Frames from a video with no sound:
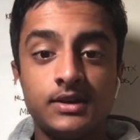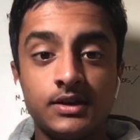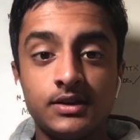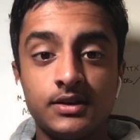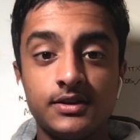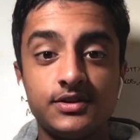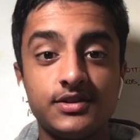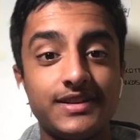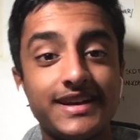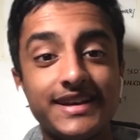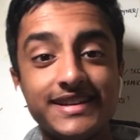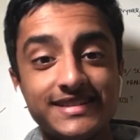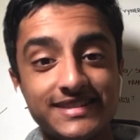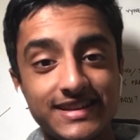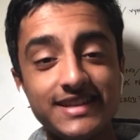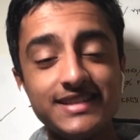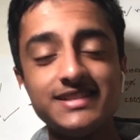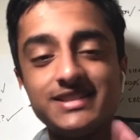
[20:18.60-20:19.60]
So that is
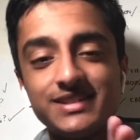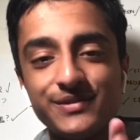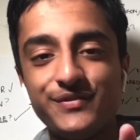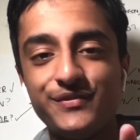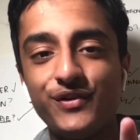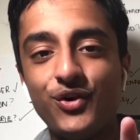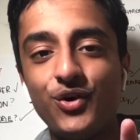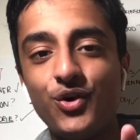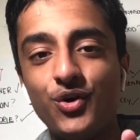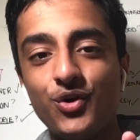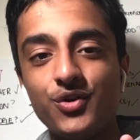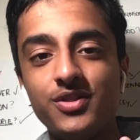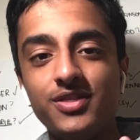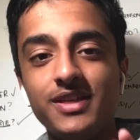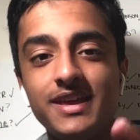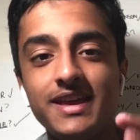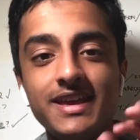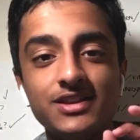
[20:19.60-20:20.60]
it for
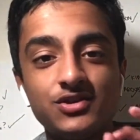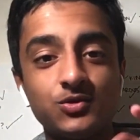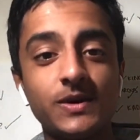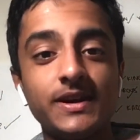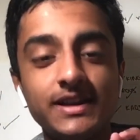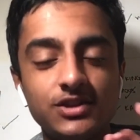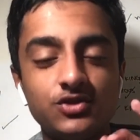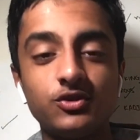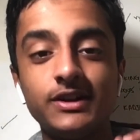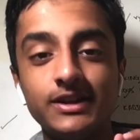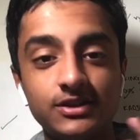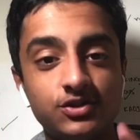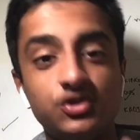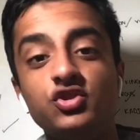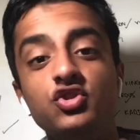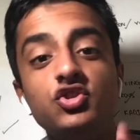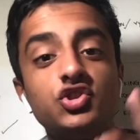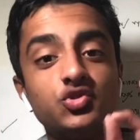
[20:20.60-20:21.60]
the
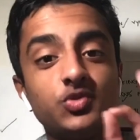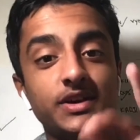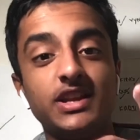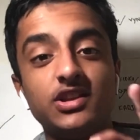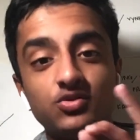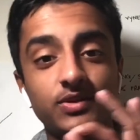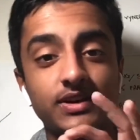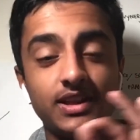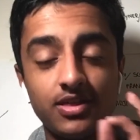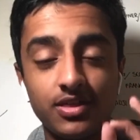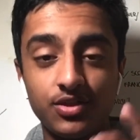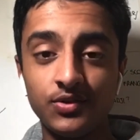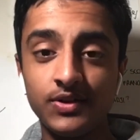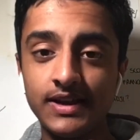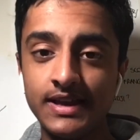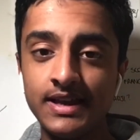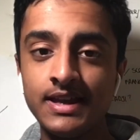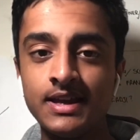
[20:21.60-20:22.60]

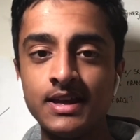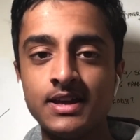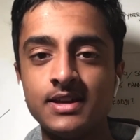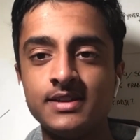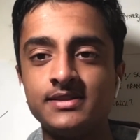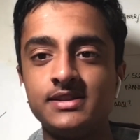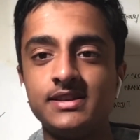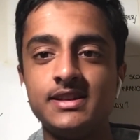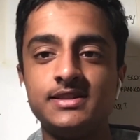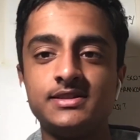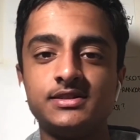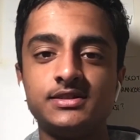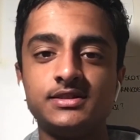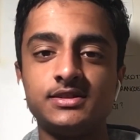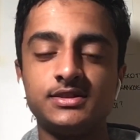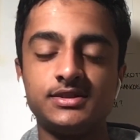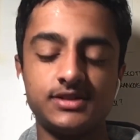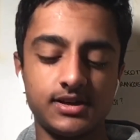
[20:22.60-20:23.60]
2022-2023
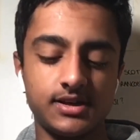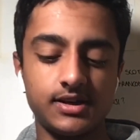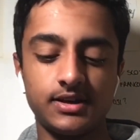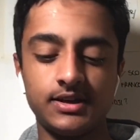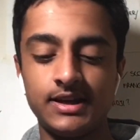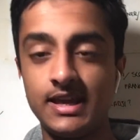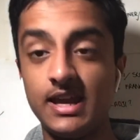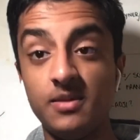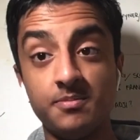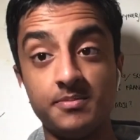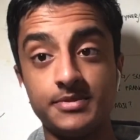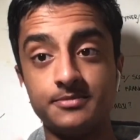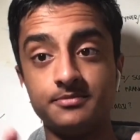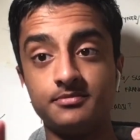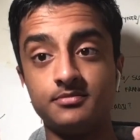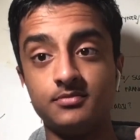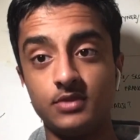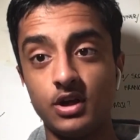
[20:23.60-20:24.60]
season's keep,
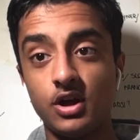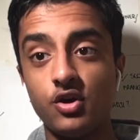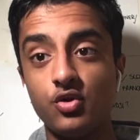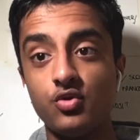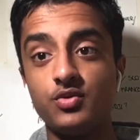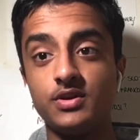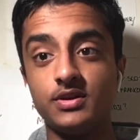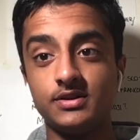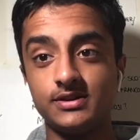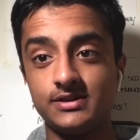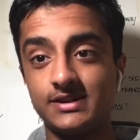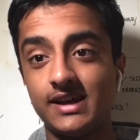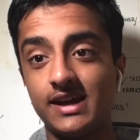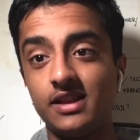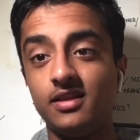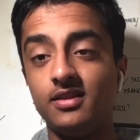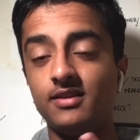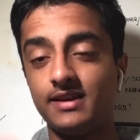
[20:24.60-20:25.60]
loan,
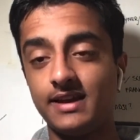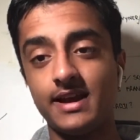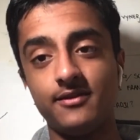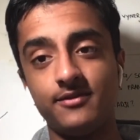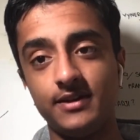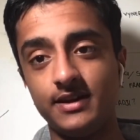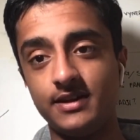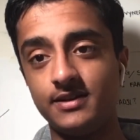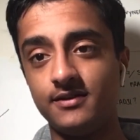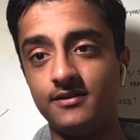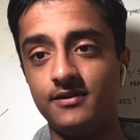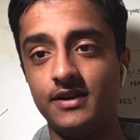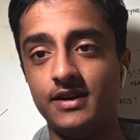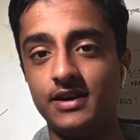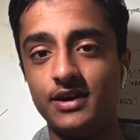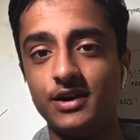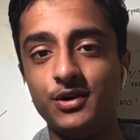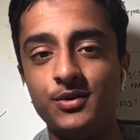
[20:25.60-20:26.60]
sell, get rid
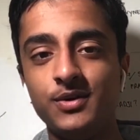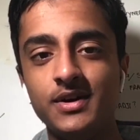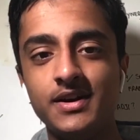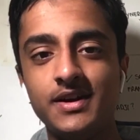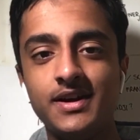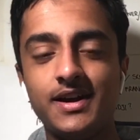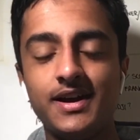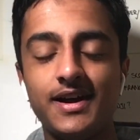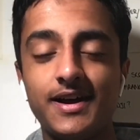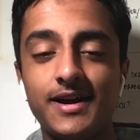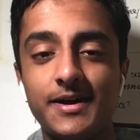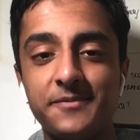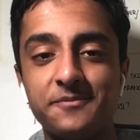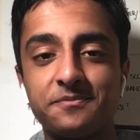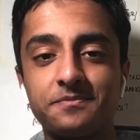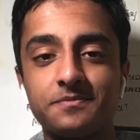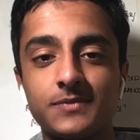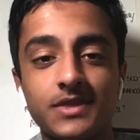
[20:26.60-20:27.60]
video.
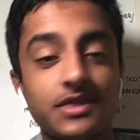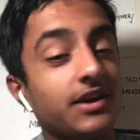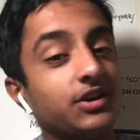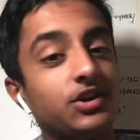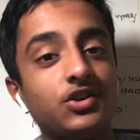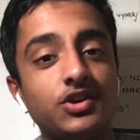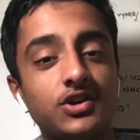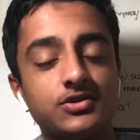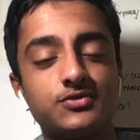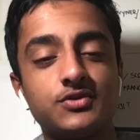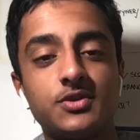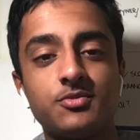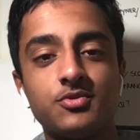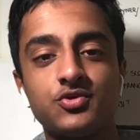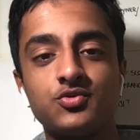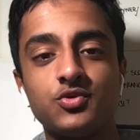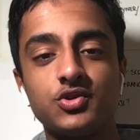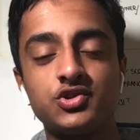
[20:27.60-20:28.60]
Thank you guys very
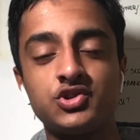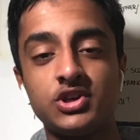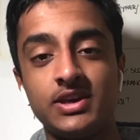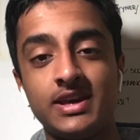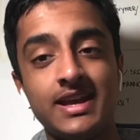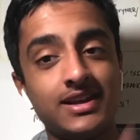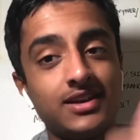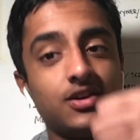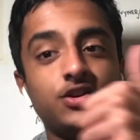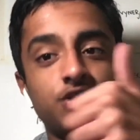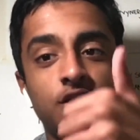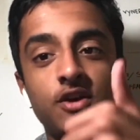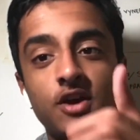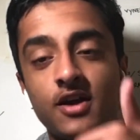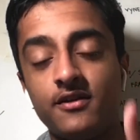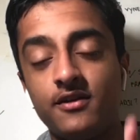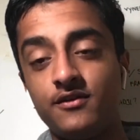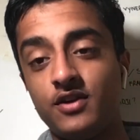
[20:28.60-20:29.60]
much for watching. Hit like
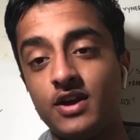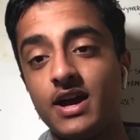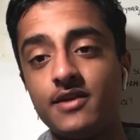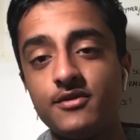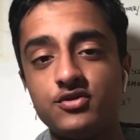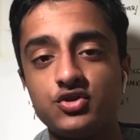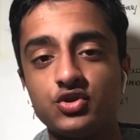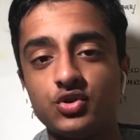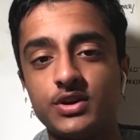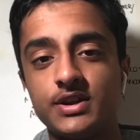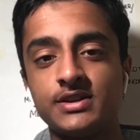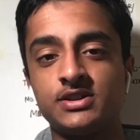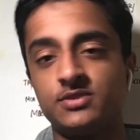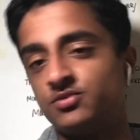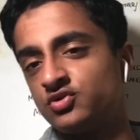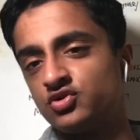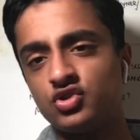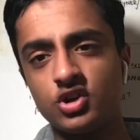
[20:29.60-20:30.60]
if you have enjoyed it.
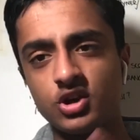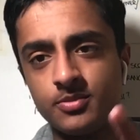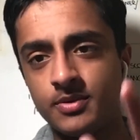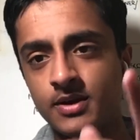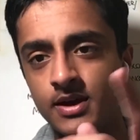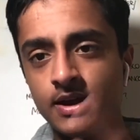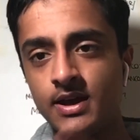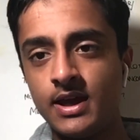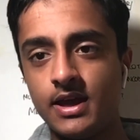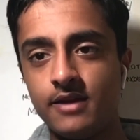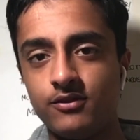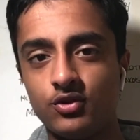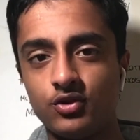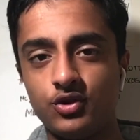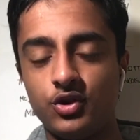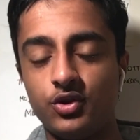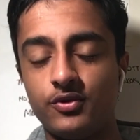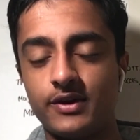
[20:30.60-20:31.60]
Subscribe if
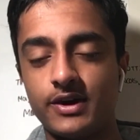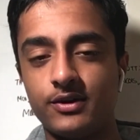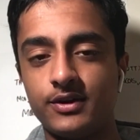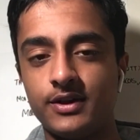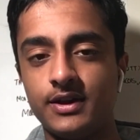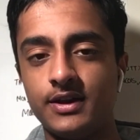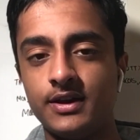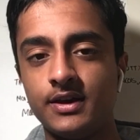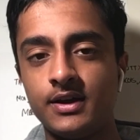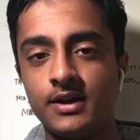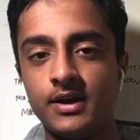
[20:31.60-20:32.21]
you're new around here.